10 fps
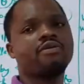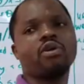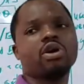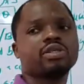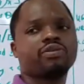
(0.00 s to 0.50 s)

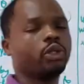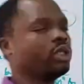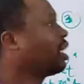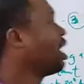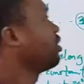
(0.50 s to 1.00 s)
force
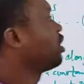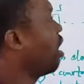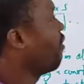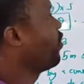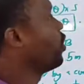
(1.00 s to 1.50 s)
field, the
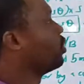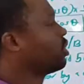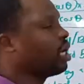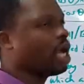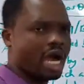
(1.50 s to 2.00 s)
gravitational
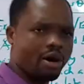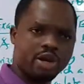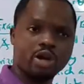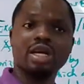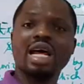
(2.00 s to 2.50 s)
field. And
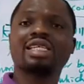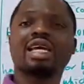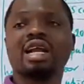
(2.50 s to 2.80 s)
we know that the